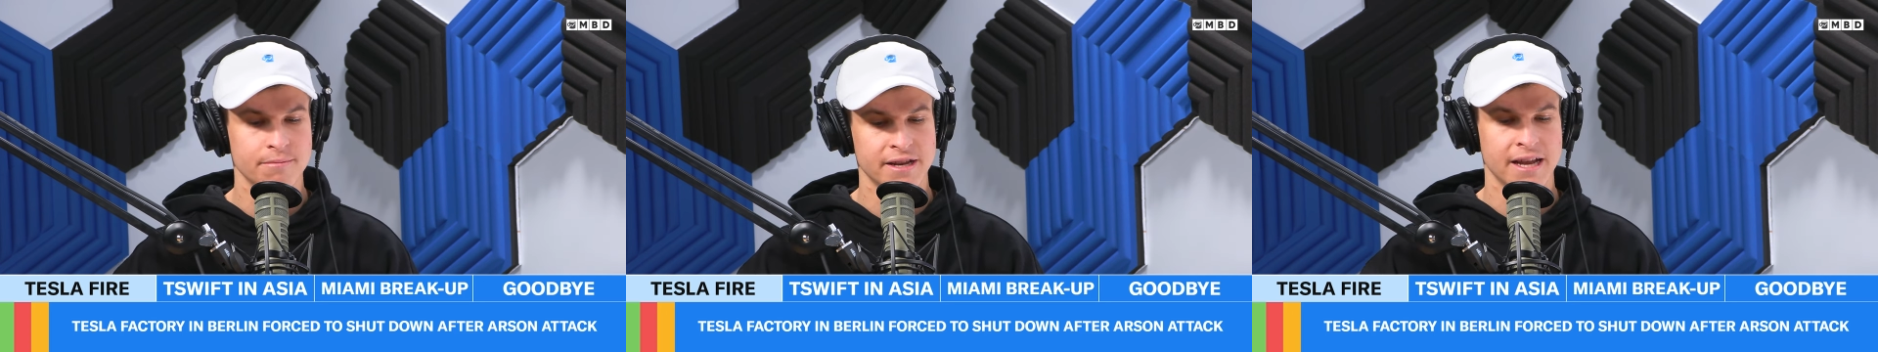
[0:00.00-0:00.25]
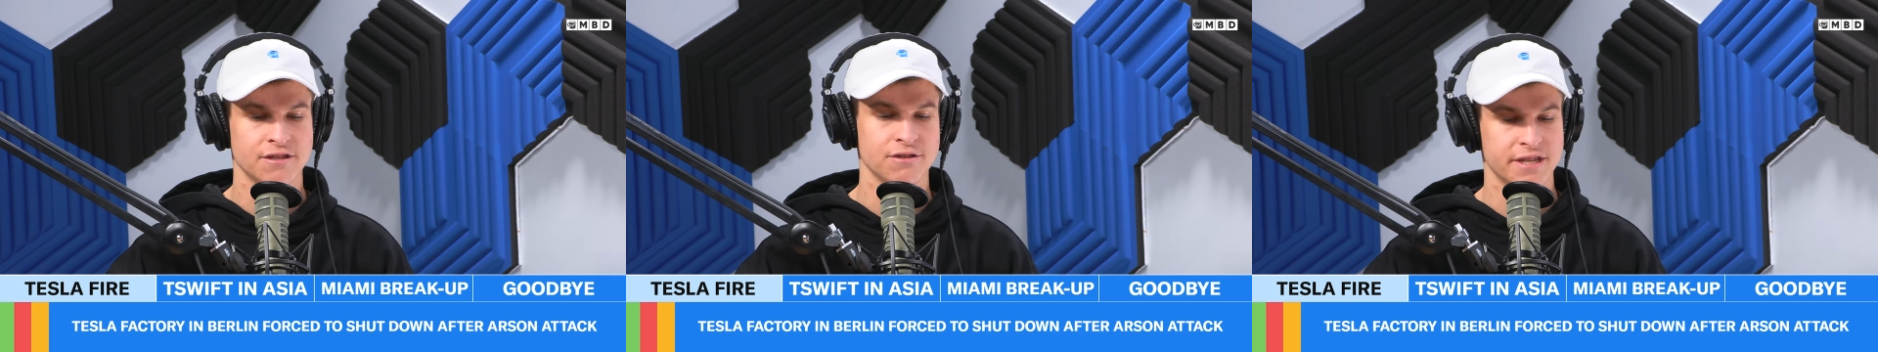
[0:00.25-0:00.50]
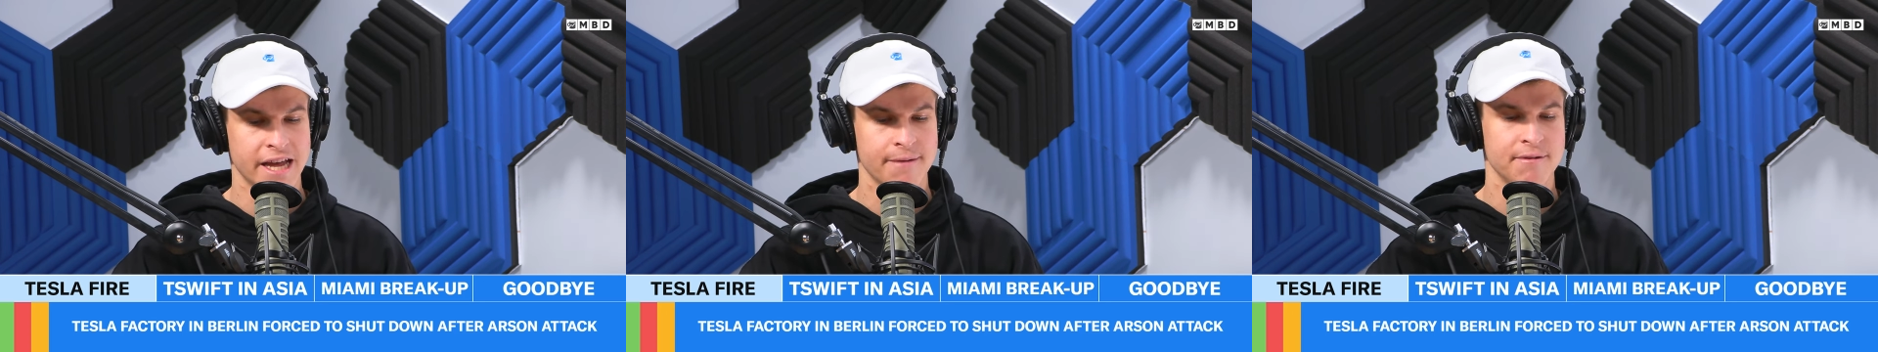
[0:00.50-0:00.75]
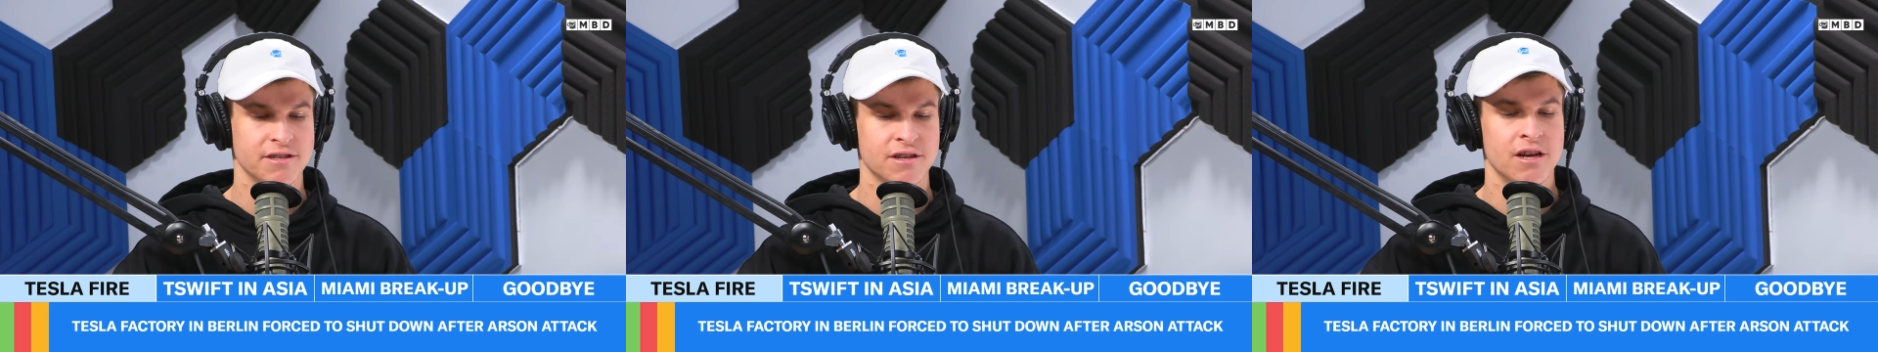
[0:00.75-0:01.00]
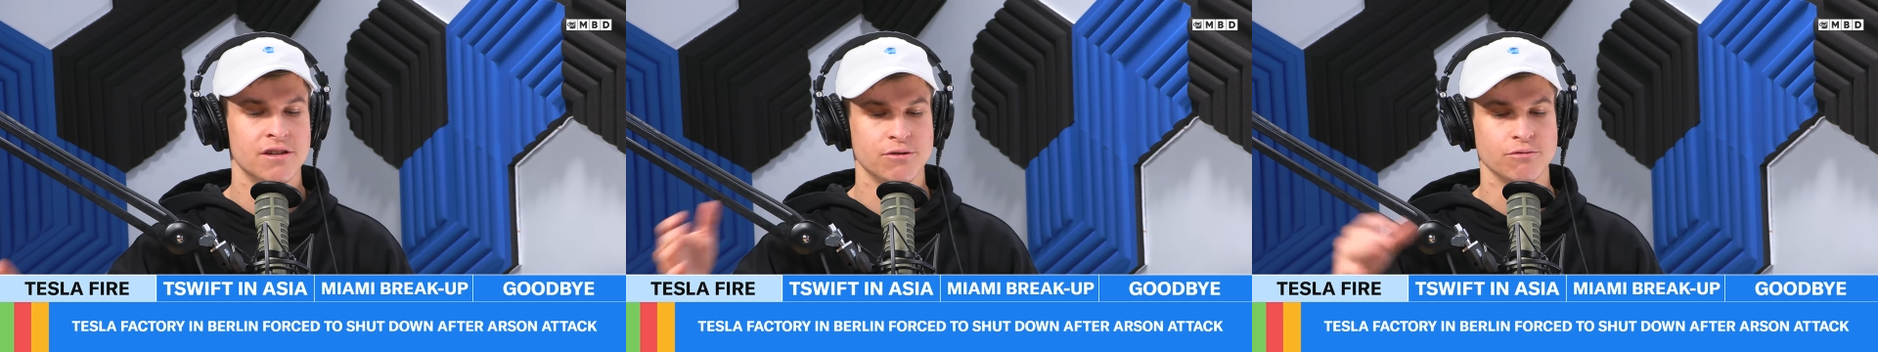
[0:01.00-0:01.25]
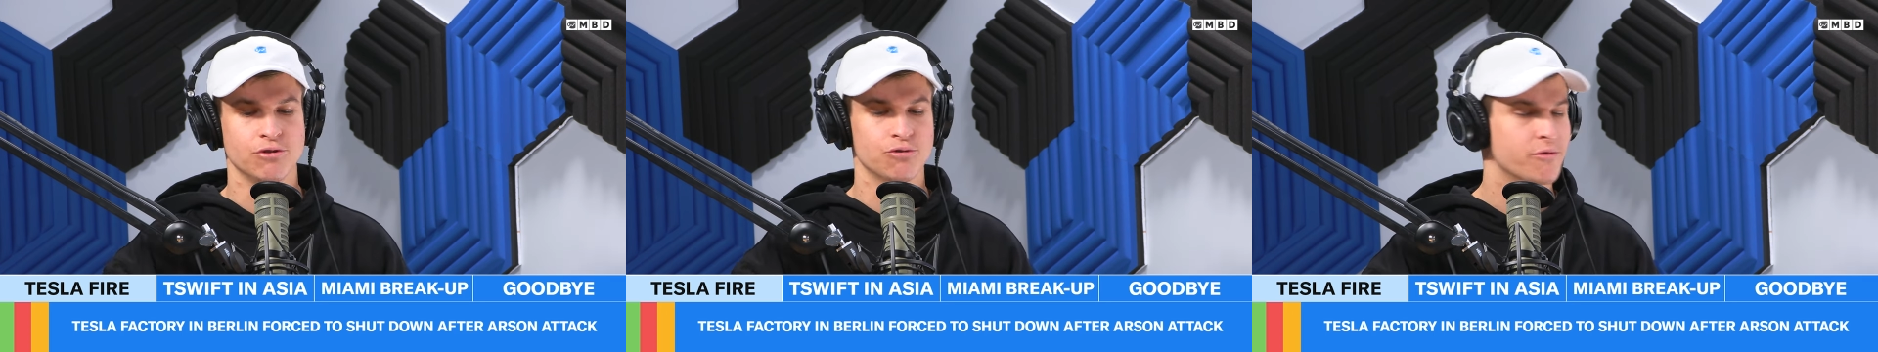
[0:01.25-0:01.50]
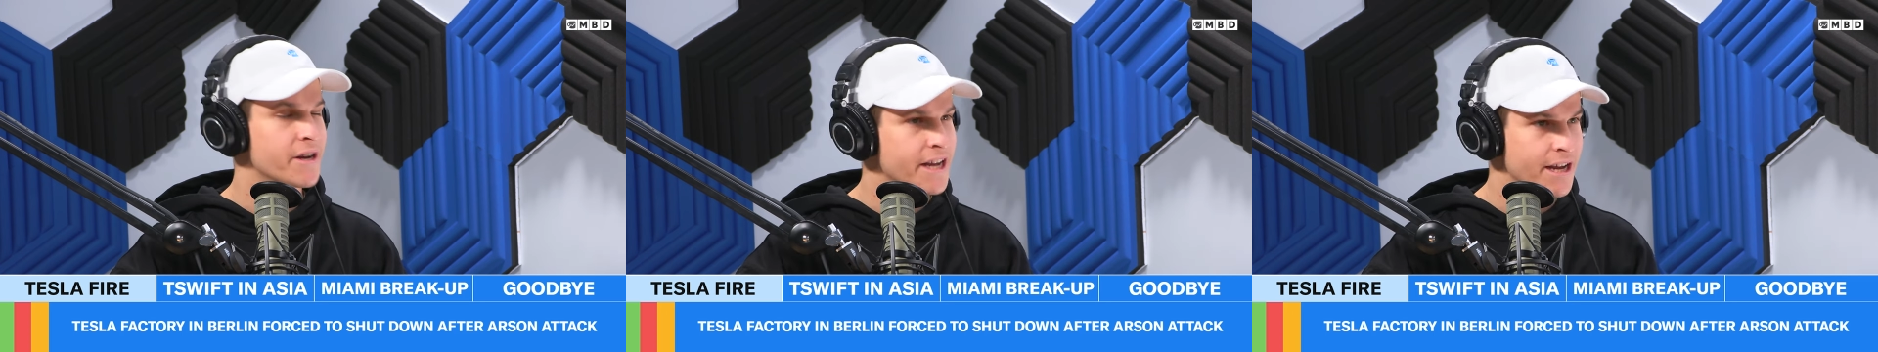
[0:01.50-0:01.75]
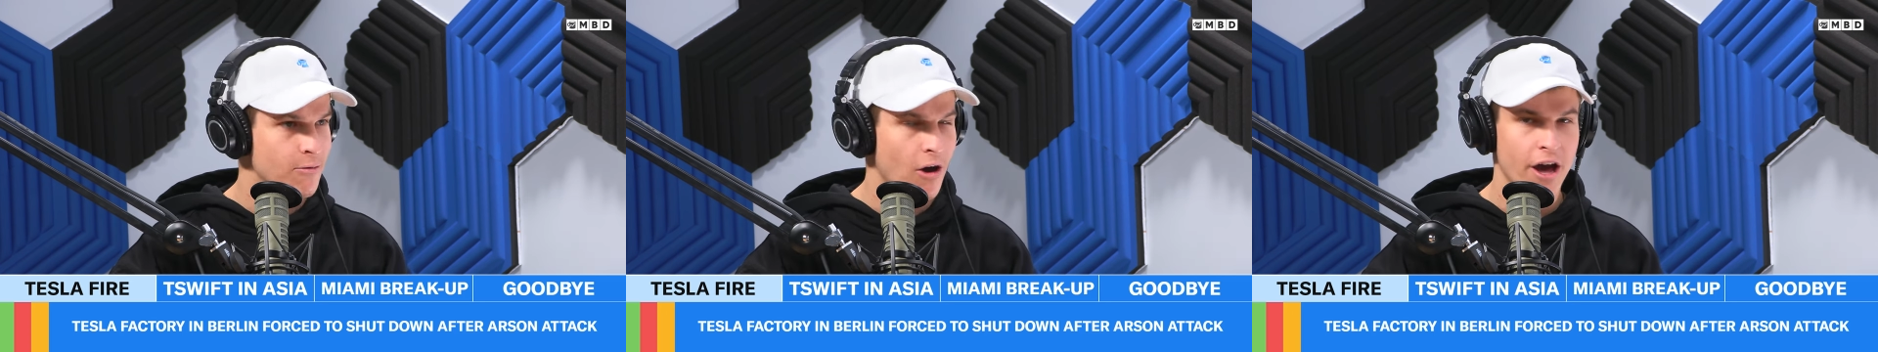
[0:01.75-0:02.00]
and potential damage to
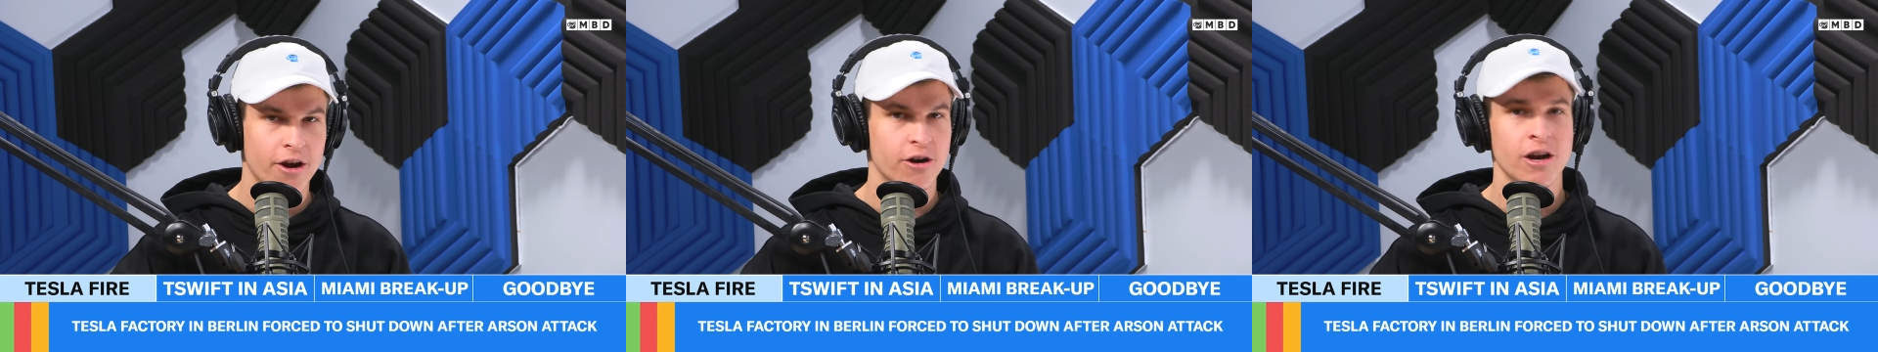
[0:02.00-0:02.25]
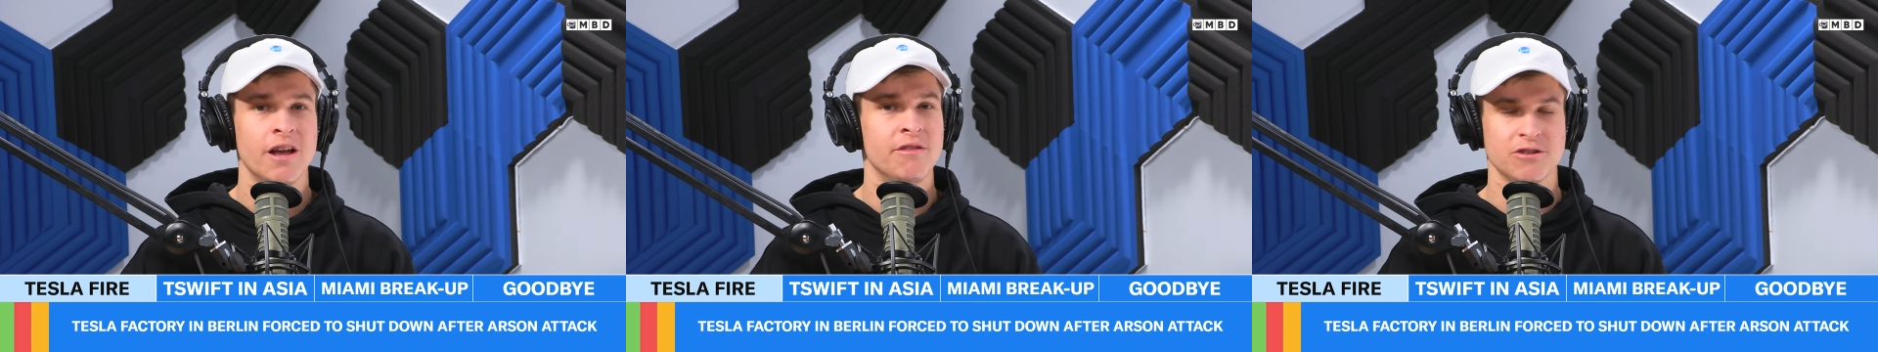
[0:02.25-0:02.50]
drinking water.